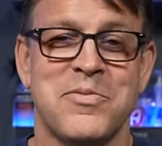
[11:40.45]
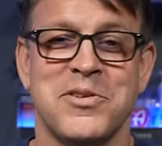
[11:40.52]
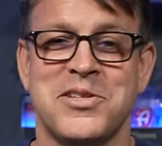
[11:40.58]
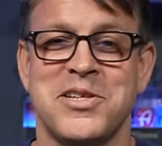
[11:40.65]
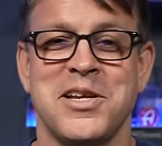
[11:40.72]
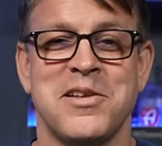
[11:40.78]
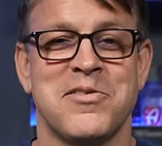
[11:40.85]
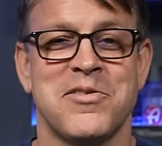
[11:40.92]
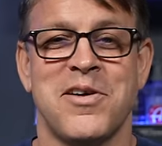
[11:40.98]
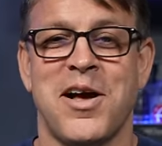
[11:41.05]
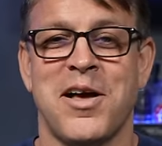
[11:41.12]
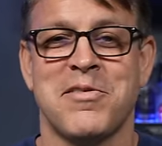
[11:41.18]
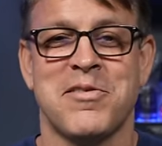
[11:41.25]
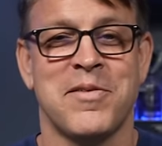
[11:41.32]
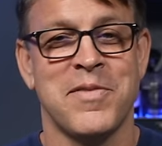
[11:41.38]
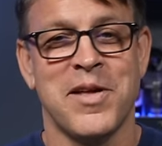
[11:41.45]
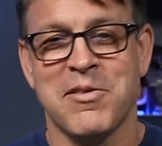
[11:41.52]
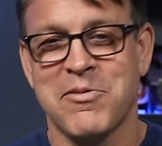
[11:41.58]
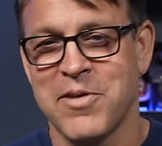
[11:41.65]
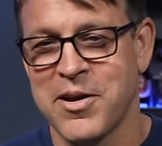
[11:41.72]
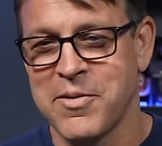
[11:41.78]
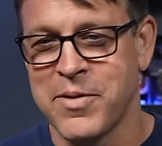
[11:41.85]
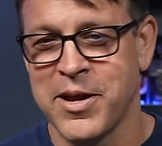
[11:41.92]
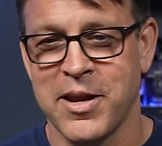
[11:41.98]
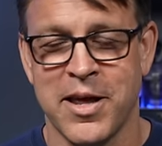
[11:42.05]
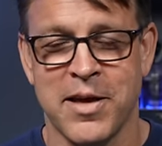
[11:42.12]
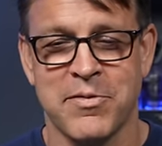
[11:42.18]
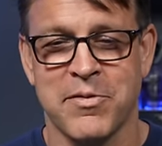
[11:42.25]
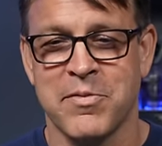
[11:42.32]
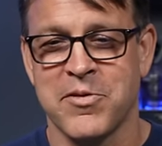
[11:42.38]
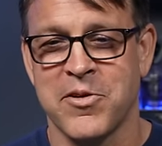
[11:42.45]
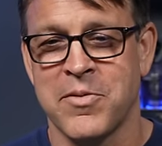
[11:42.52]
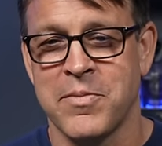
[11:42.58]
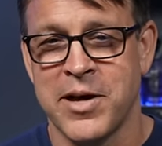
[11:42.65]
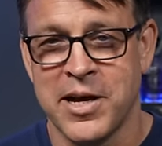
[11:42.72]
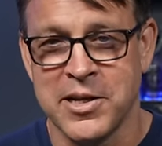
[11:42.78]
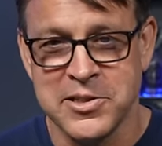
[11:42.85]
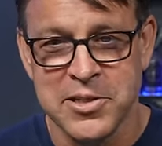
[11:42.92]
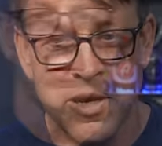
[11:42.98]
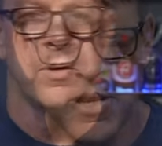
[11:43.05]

machines are awesome. That's why everybody loves them so much.